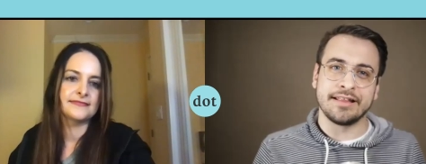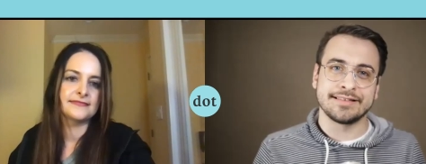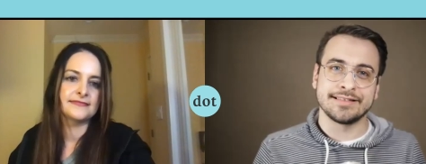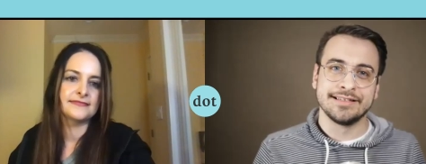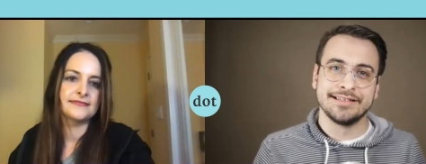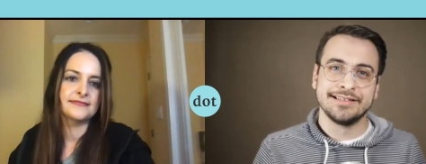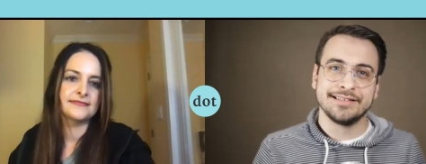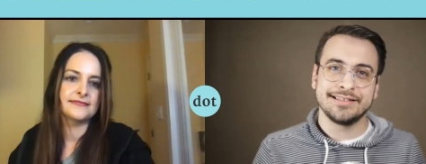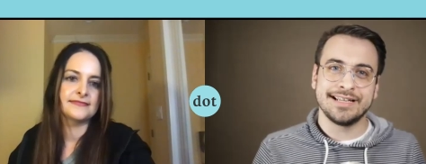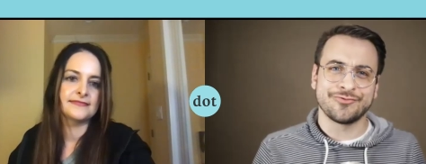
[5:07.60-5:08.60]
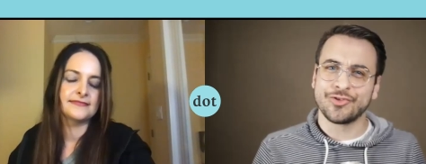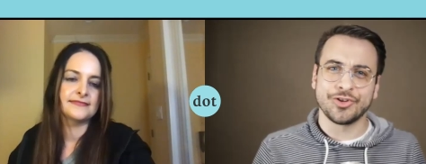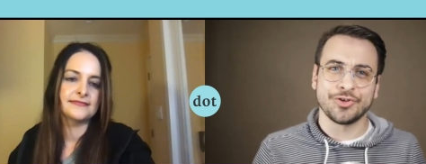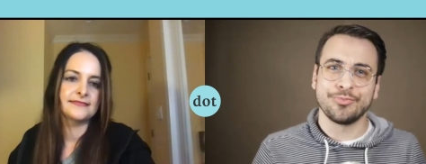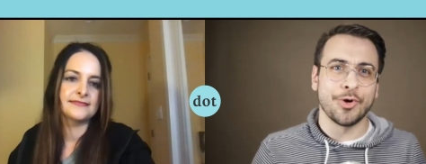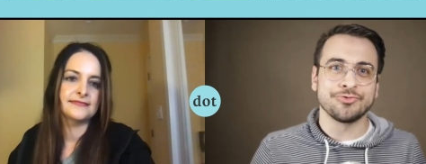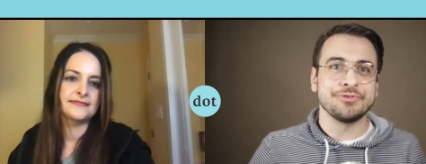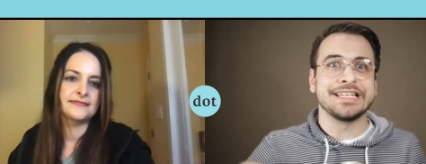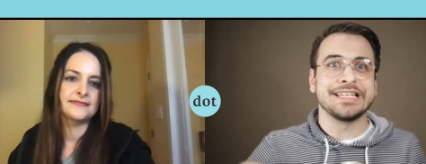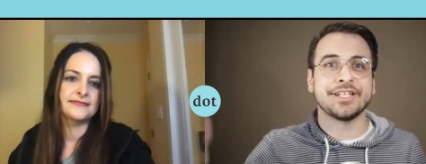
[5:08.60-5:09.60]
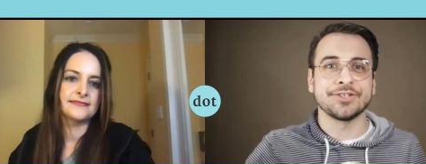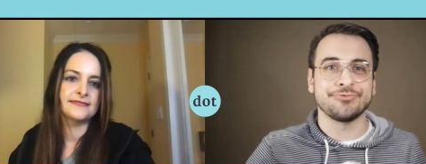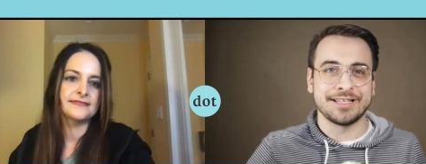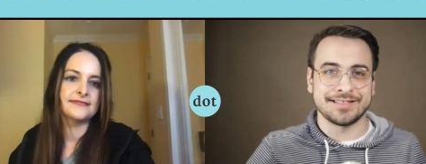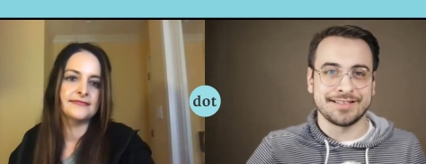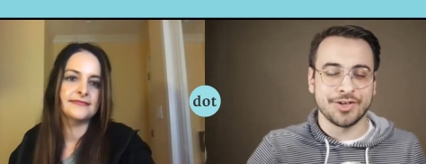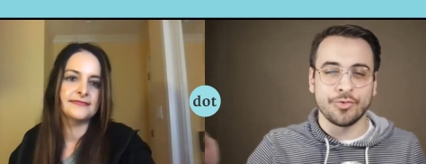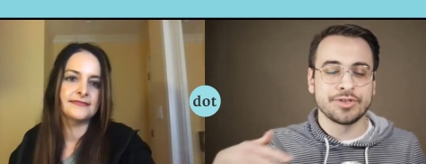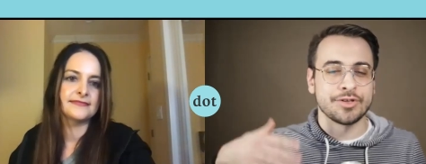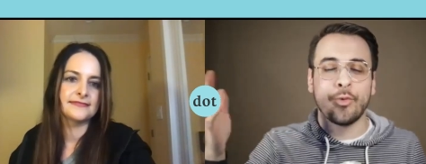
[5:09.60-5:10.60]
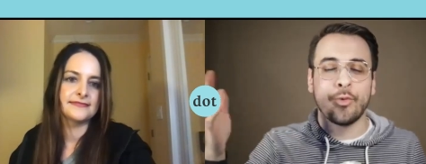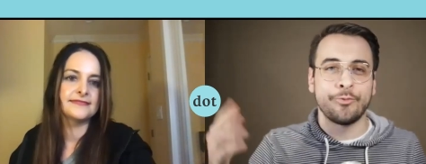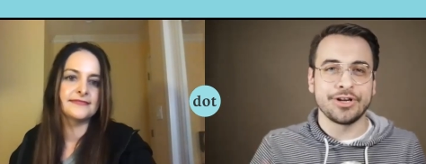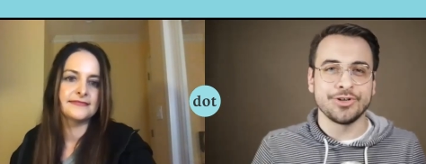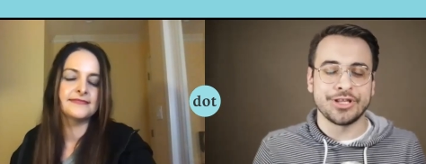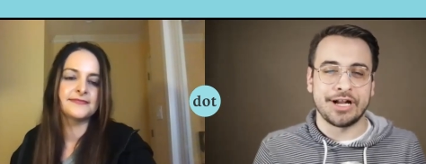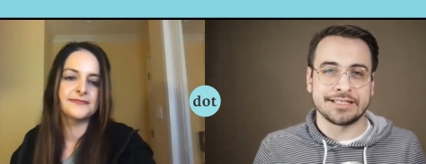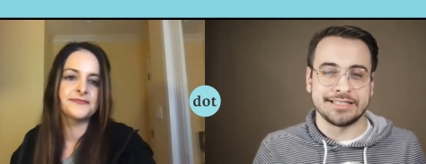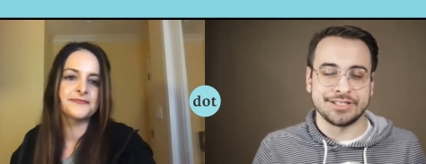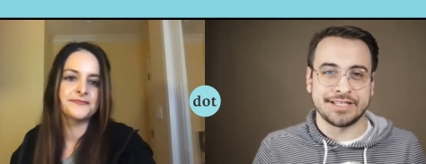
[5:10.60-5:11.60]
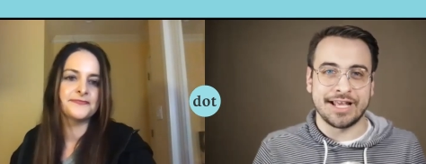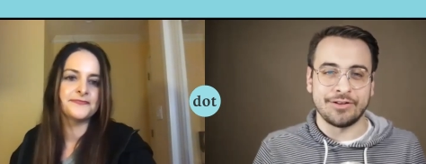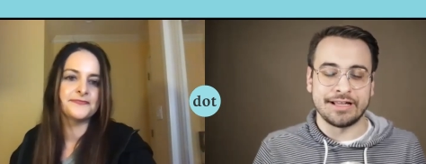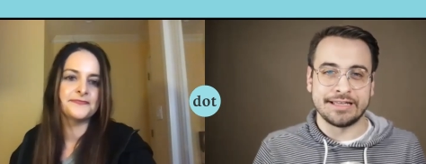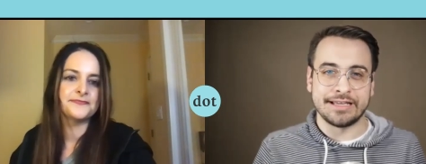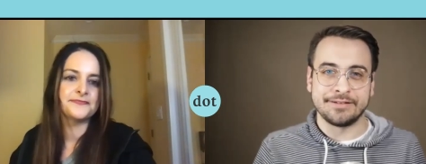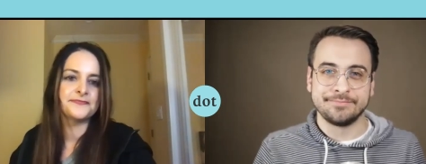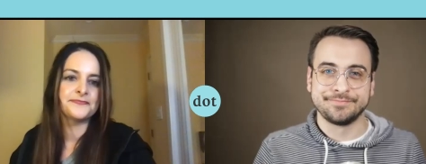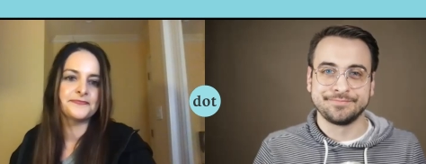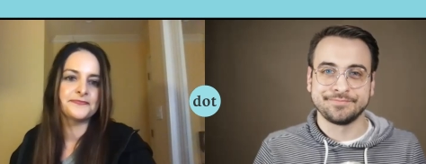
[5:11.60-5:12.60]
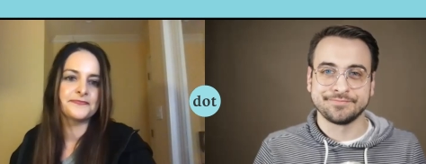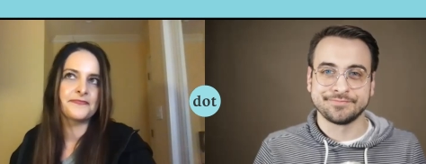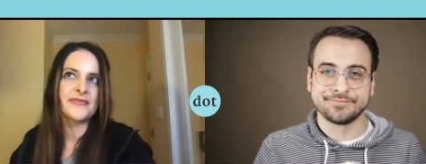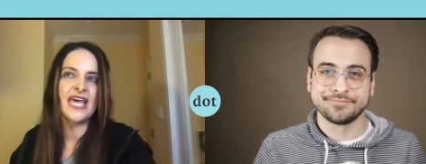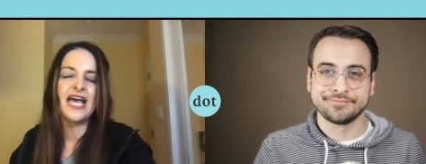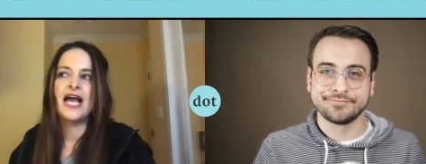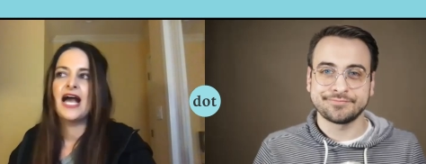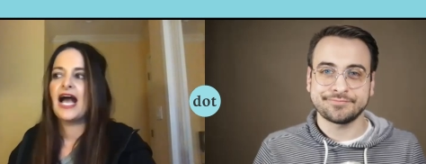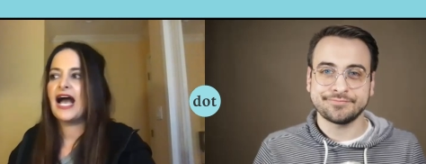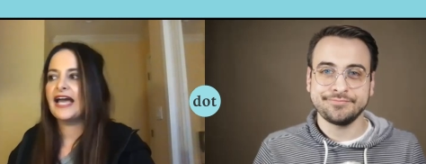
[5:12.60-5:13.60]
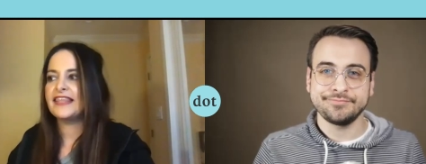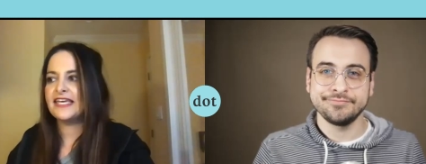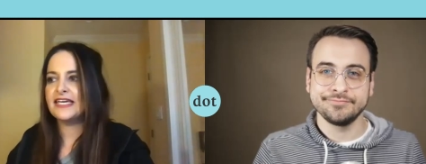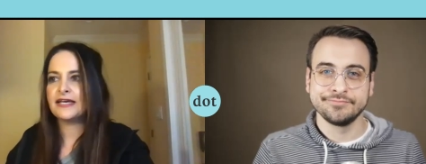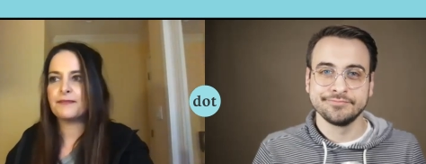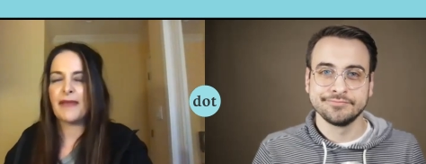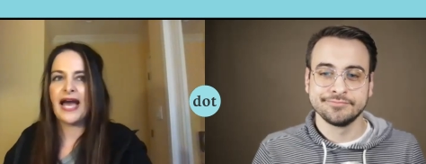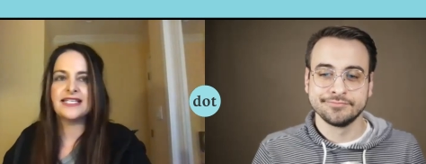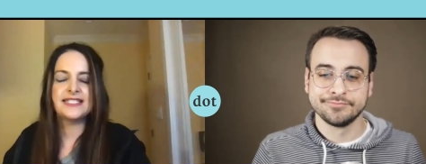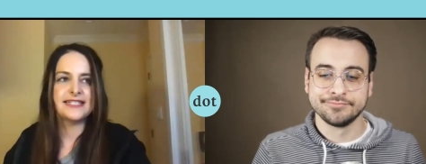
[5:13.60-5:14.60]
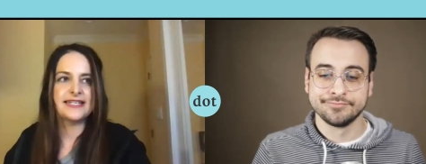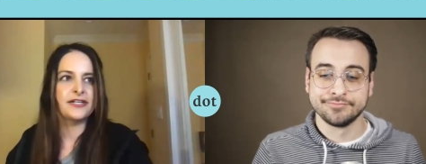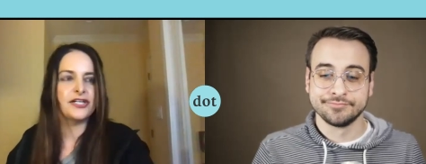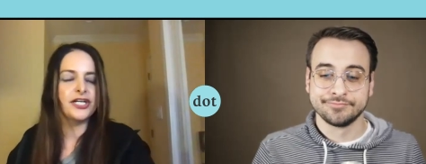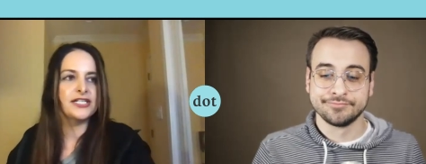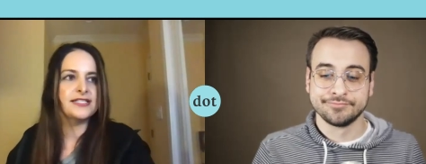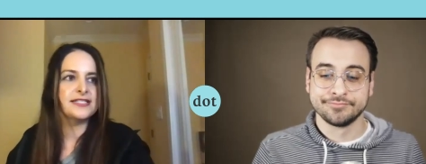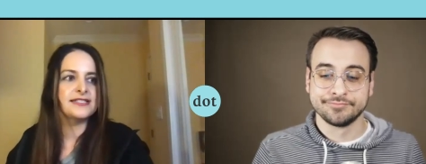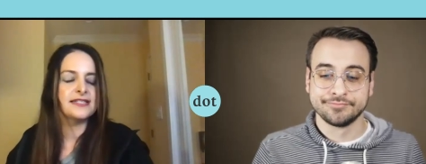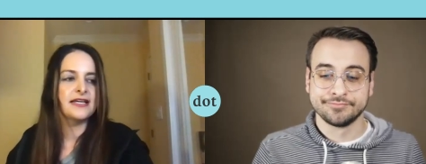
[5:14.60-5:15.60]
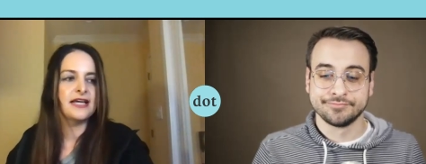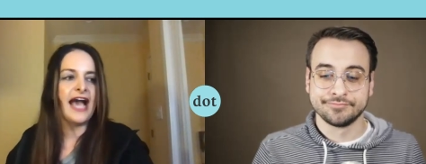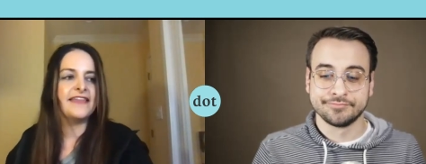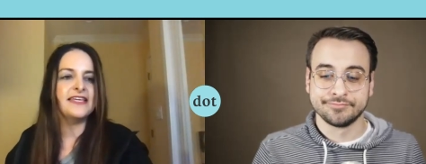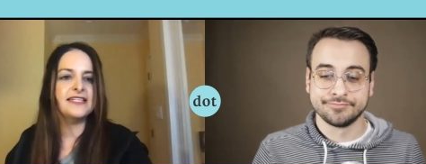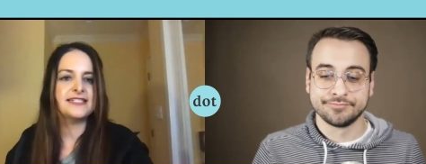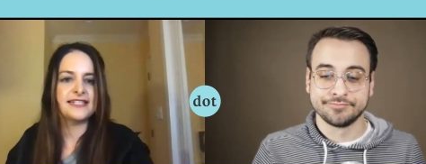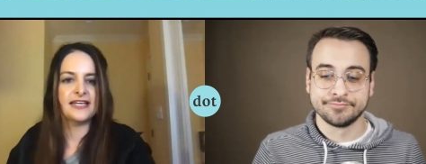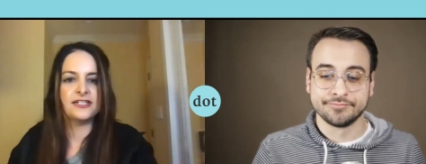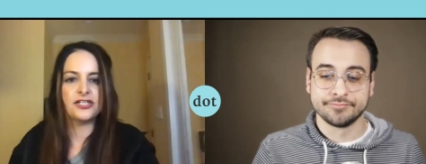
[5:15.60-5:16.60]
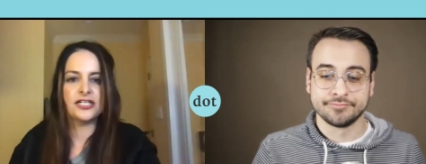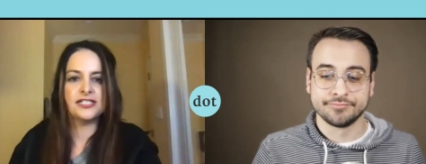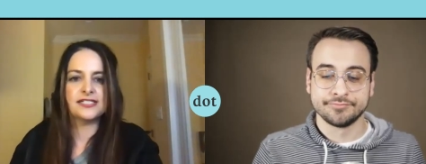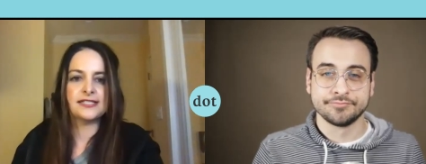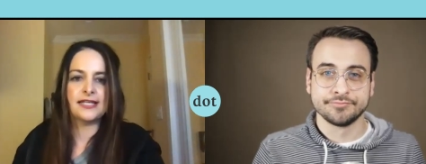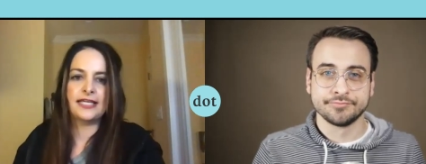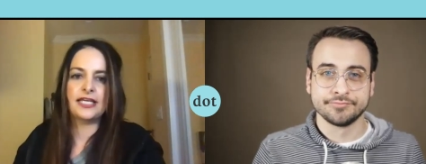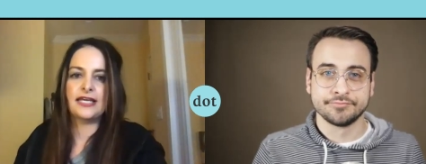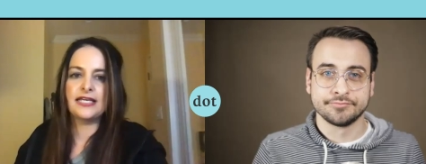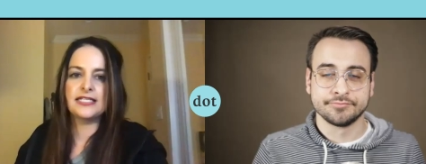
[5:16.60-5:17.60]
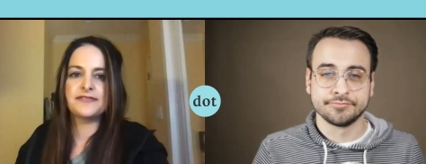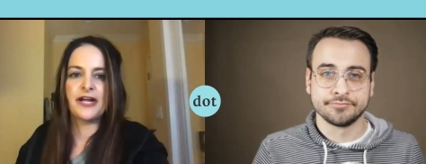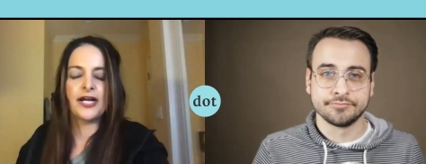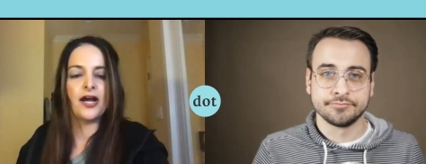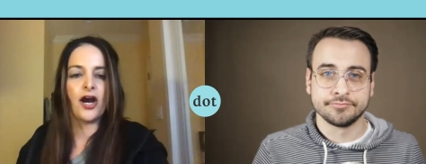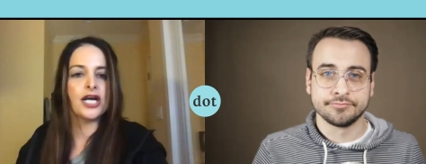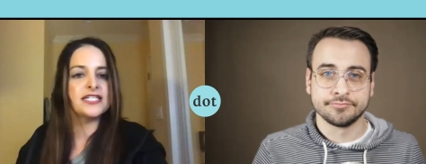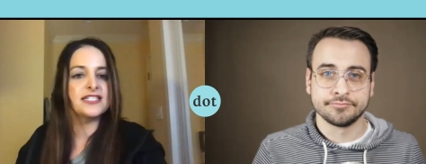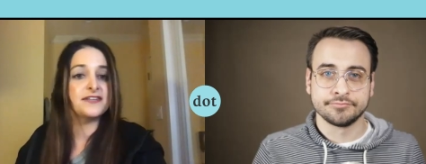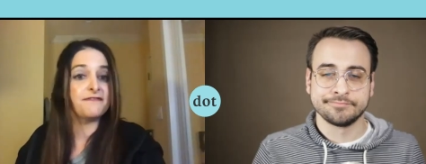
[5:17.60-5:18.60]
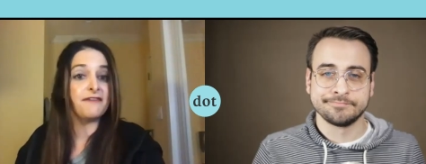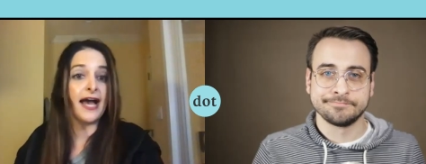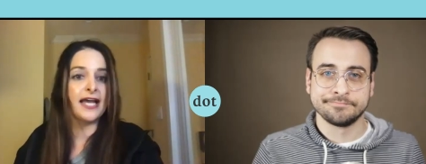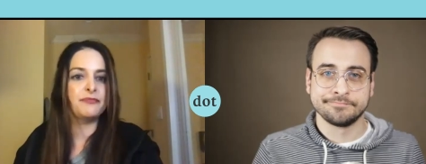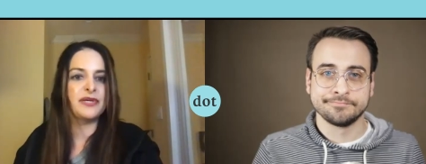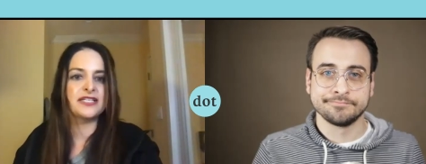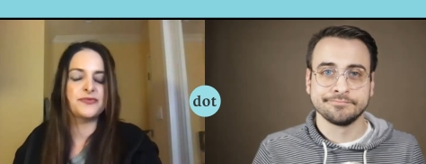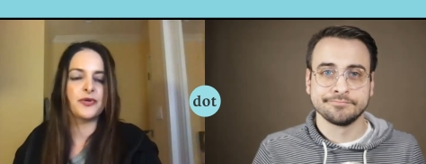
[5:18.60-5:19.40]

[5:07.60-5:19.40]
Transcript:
Speaker 1: and it's it's for the most ridiculous reason so so what what are your thoughts on just that whole idea
Speaker 2: i think my standards i think standards like is very hard to define because